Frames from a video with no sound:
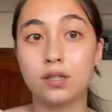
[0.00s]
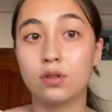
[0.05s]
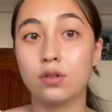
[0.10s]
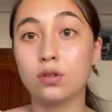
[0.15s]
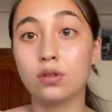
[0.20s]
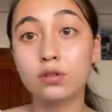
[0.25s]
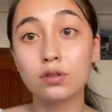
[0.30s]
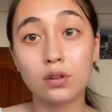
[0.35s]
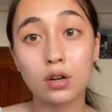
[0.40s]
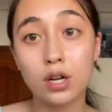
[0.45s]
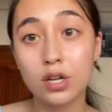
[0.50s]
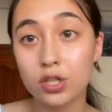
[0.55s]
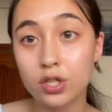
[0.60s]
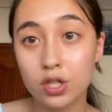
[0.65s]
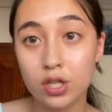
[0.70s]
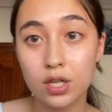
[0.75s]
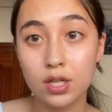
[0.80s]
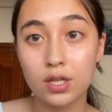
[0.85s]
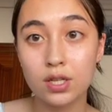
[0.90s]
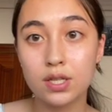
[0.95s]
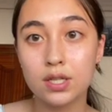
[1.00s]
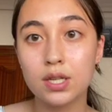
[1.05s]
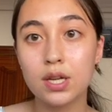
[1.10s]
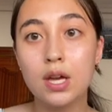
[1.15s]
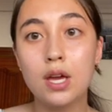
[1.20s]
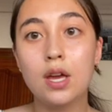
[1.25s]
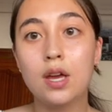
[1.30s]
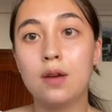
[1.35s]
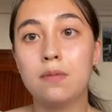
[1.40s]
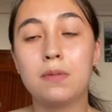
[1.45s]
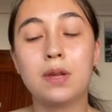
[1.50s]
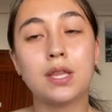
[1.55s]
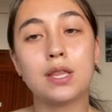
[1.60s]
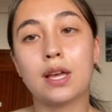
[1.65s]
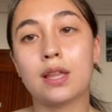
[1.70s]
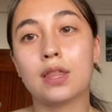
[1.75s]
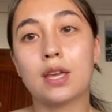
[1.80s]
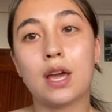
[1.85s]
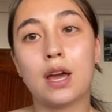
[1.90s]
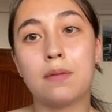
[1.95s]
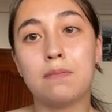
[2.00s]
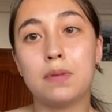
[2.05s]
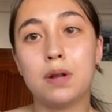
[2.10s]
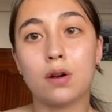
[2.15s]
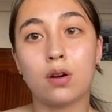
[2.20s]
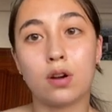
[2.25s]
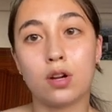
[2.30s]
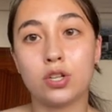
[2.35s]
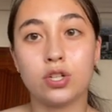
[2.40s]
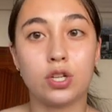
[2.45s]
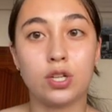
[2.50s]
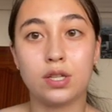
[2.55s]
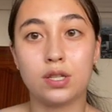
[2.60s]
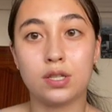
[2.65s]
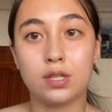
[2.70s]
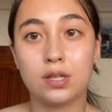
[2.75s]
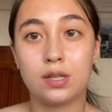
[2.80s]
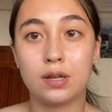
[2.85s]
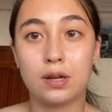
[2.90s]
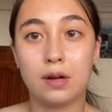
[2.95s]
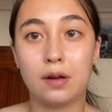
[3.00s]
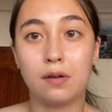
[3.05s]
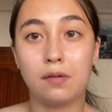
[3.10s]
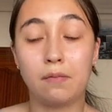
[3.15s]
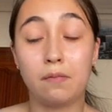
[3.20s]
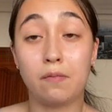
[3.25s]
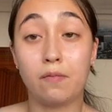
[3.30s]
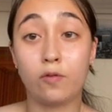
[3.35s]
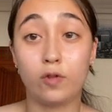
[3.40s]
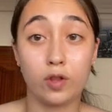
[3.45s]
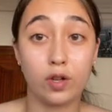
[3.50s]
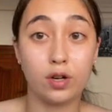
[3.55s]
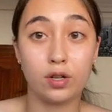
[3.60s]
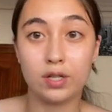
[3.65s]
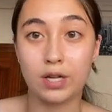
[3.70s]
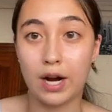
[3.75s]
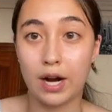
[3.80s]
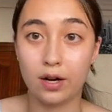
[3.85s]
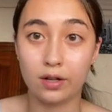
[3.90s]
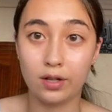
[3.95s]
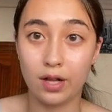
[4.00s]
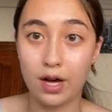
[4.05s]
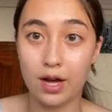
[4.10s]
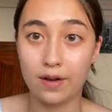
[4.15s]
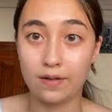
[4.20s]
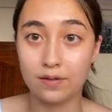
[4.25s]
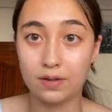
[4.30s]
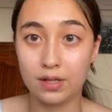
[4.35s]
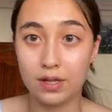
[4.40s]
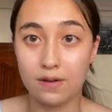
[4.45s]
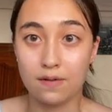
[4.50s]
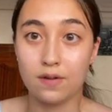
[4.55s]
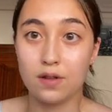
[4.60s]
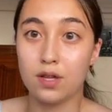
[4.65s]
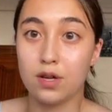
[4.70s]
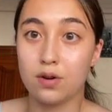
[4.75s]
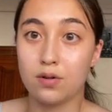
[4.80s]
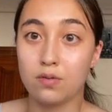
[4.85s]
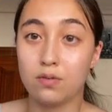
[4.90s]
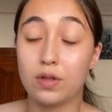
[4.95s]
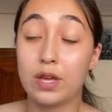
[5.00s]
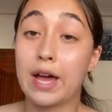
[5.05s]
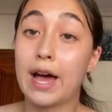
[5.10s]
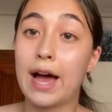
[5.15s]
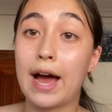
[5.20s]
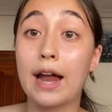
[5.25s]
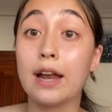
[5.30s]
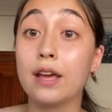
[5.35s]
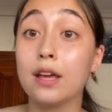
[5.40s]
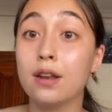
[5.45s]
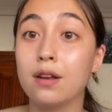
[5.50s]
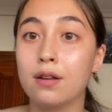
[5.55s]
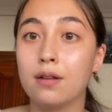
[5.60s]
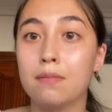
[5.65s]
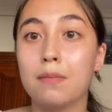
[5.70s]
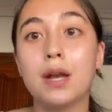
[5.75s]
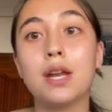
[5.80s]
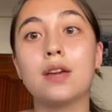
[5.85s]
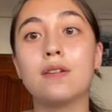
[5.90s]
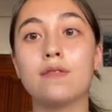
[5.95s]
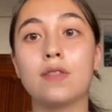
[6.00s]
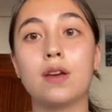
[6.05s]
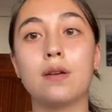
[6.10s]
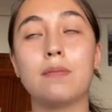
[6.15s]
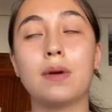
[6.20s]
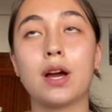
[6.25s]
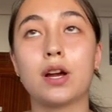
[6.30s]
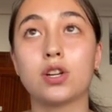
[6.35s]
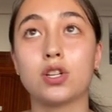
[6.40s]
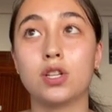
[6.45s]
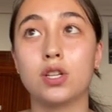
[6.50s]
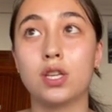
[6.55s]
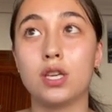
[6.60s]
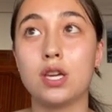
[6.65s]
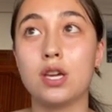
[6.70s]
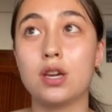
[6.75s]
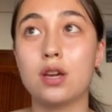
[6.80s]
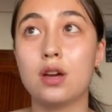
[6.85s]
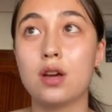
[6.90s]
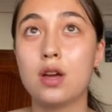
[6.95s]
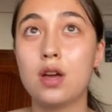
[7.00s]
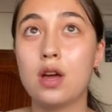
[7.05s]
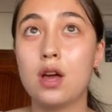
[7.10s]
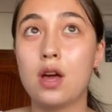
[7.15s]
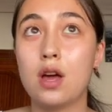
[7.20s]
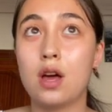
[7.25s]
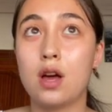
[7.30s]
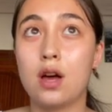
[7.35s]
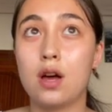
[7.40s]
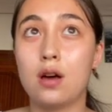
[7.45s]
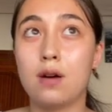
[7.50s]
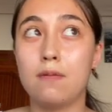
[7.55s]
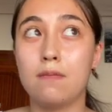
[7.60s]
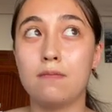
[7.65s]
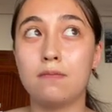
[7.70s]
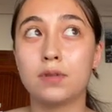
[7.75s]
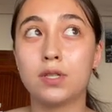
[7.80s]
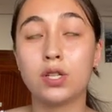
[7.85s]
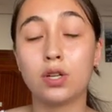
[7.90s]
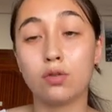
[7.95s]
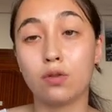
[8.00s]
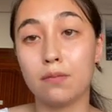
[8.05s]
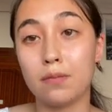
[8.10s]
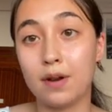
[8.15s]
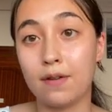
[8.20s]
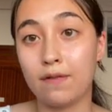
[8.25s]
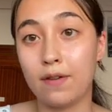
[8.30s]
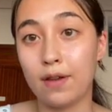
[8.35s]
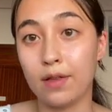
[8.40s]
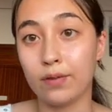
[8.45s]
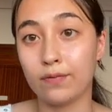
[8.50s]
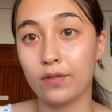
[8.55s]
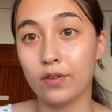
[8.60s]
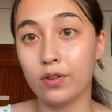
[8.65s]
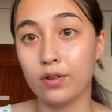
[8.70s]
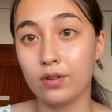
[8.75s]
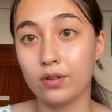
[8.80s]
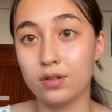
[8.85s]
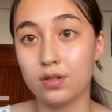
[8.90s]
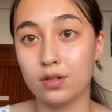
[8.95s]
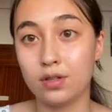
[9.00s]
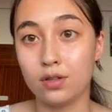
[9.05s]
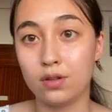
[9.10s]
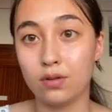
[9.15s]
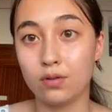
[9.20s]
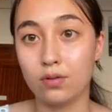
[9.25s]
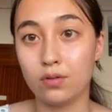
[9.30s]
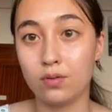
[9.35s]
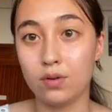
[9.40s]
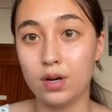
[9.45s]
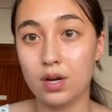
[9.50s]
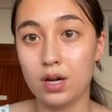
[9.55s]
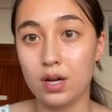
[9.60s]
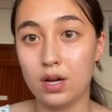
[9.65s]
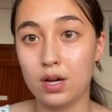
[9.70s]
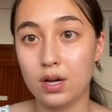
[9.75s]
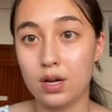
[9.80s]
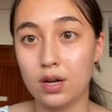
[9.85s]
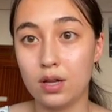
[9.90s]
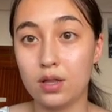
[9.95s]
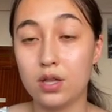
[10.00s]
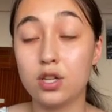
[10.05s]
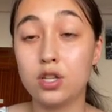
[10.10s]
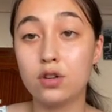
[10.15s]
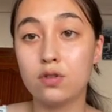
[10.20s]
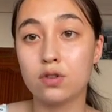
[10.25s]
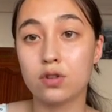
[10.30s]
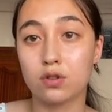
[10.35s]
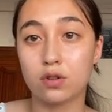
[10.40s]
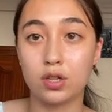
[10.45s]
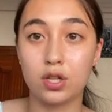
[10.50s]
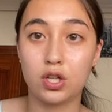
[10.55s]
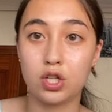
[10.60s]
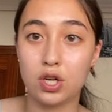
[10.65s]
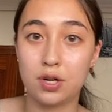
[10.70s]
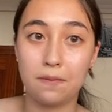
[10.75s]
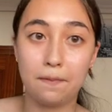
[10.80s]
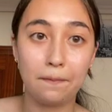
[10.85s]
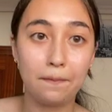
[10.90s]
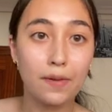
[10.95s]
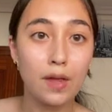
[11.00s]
old Christians, meaning that they had been Christians for their entire lives, even though they hadn't, and many of them actually still remain faithful to the Jewish religion.